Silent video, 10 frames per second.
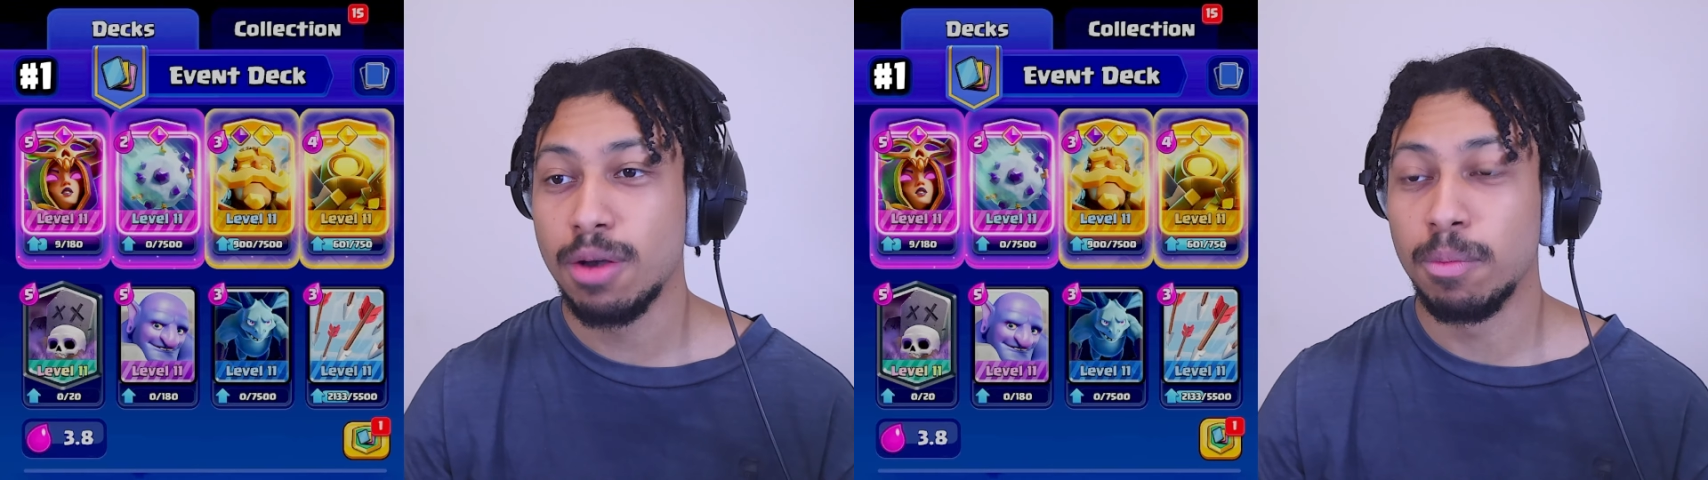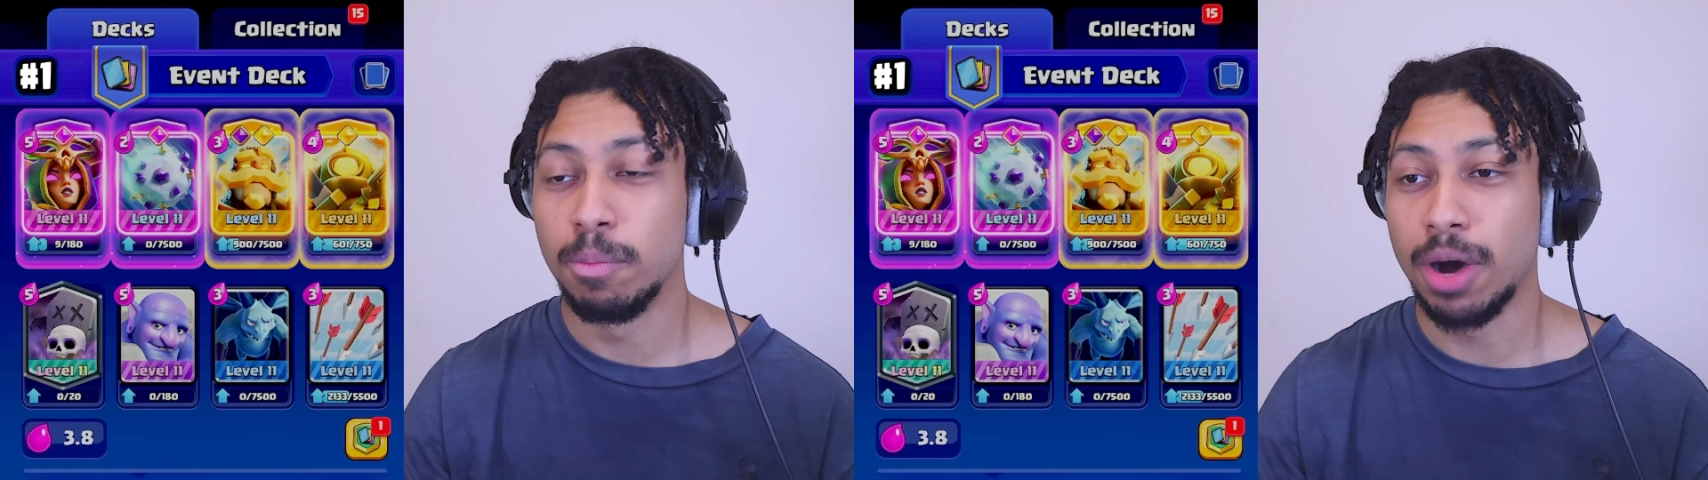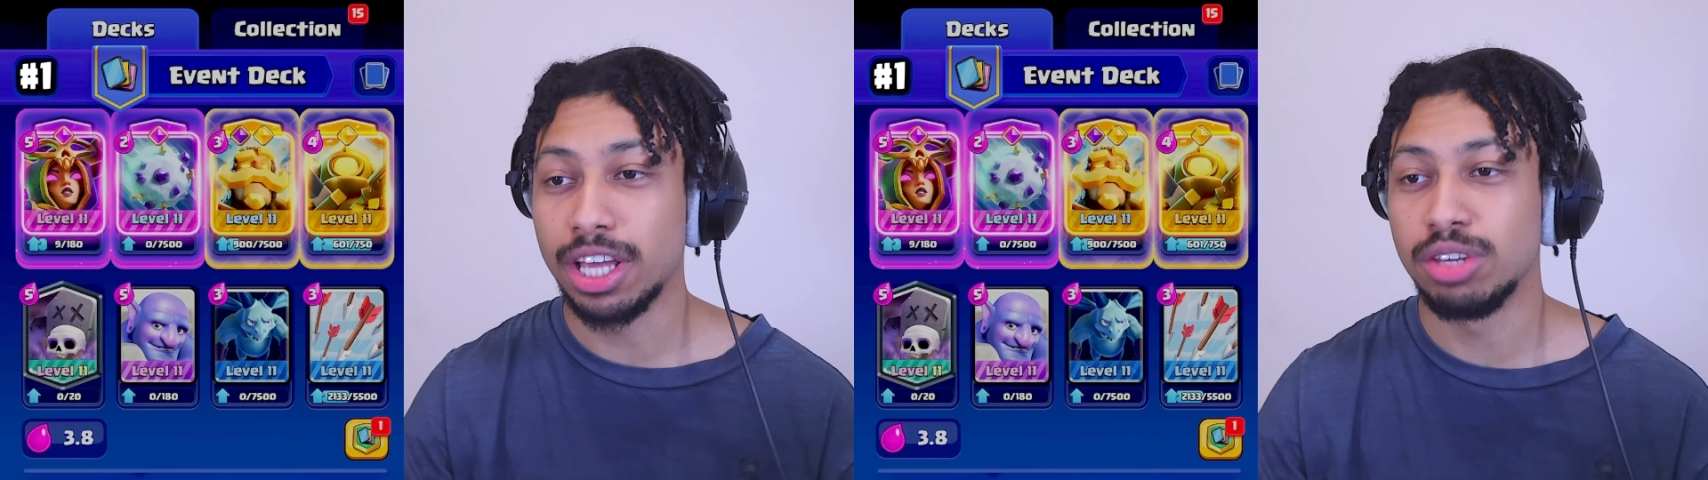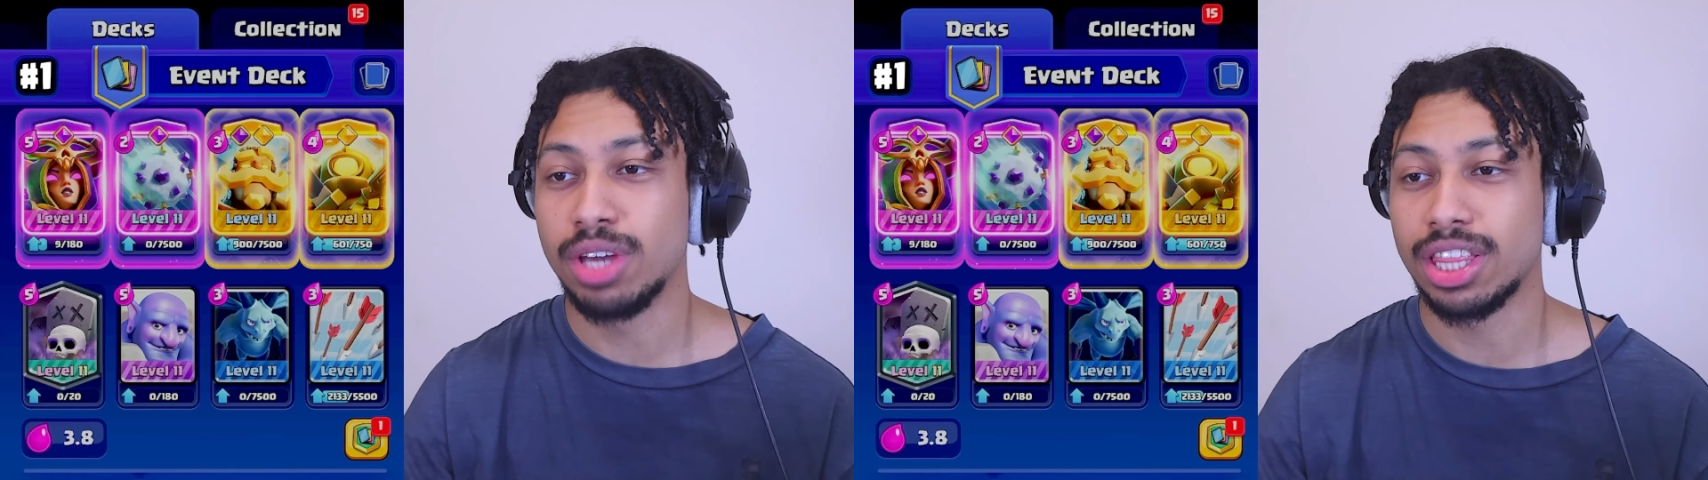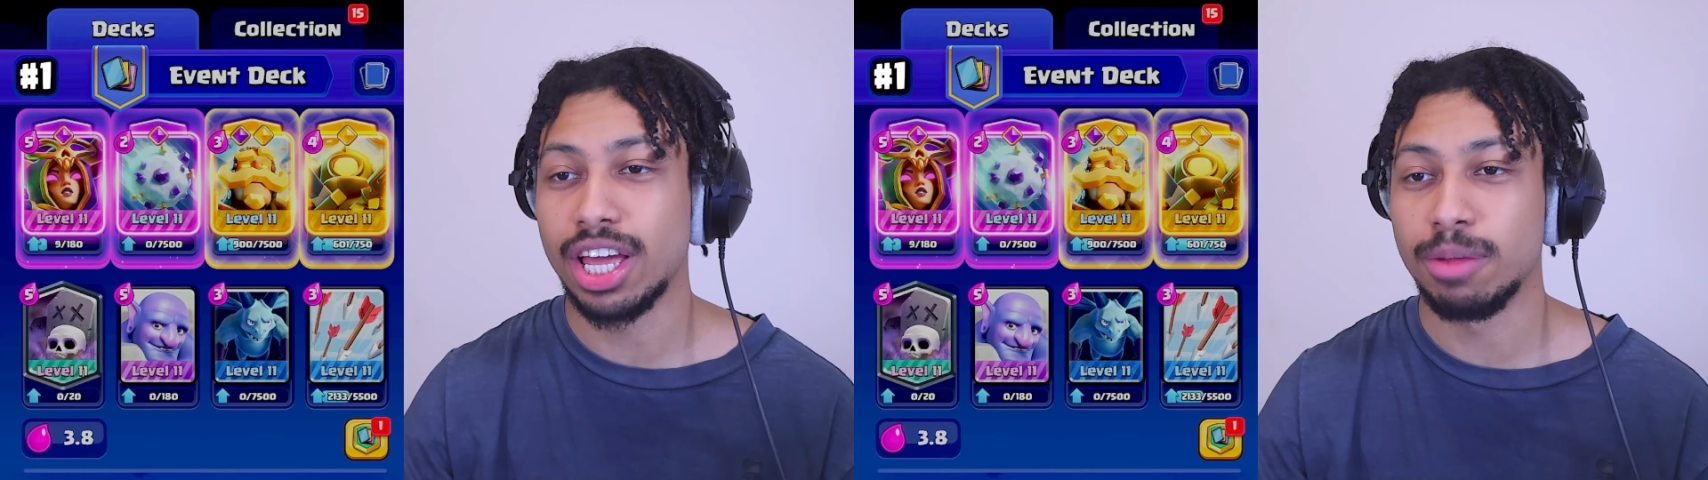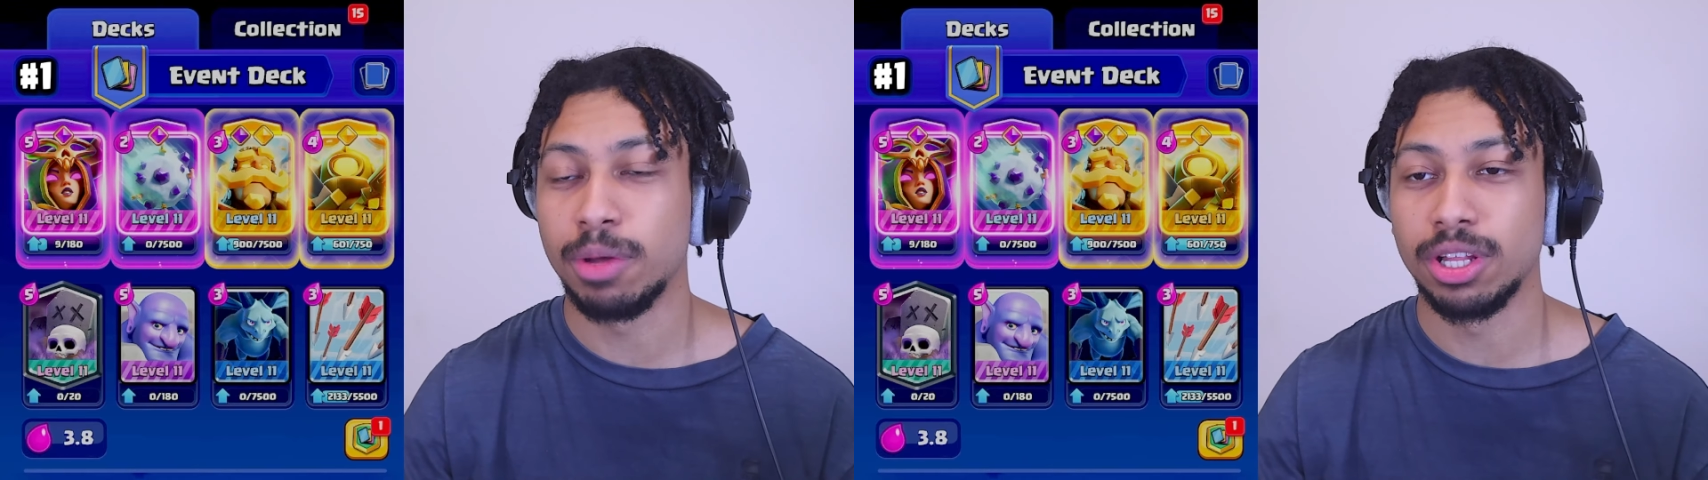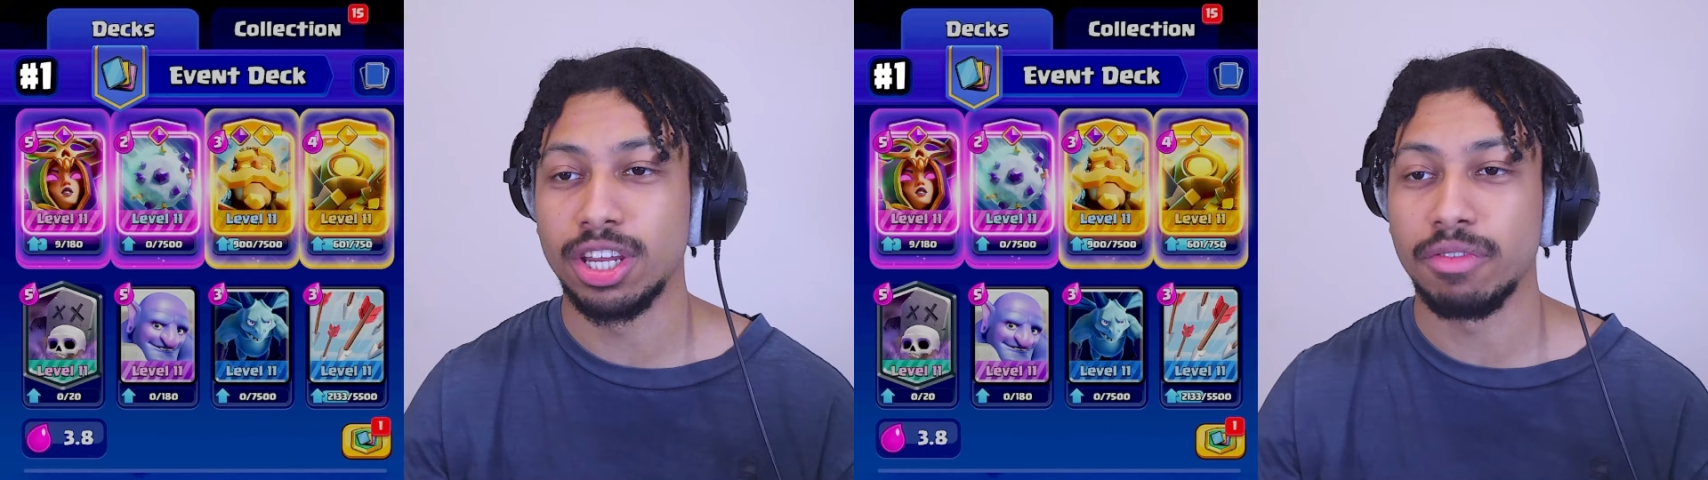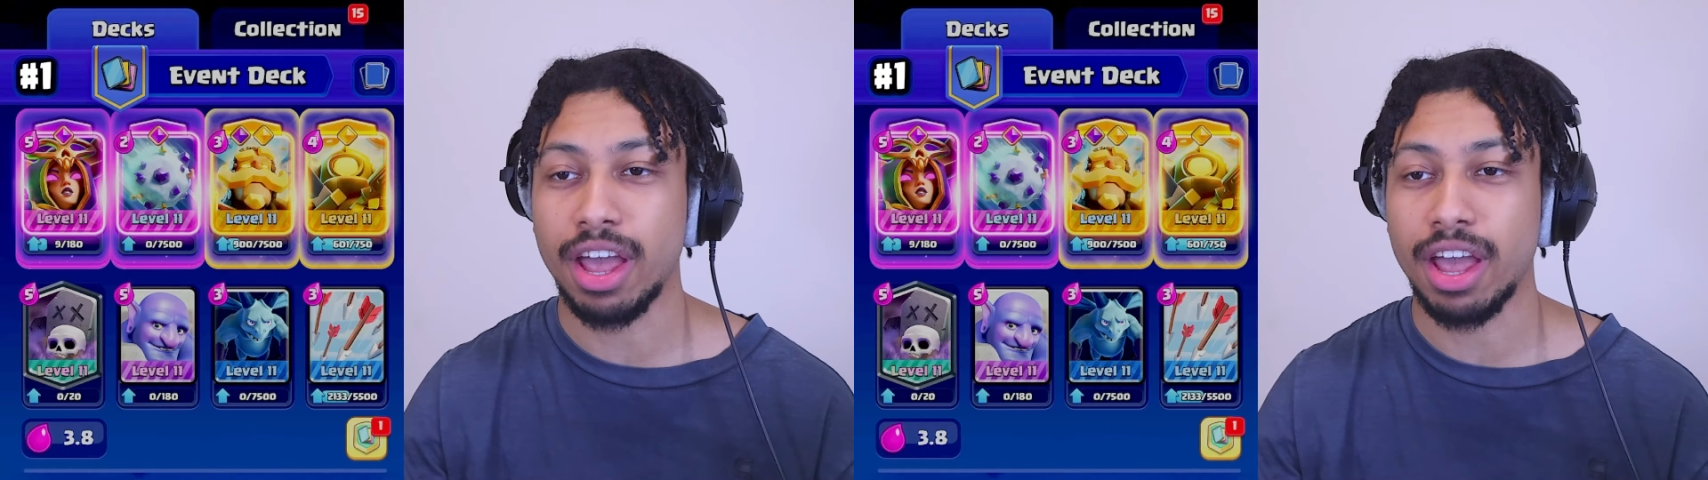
but you get that ability of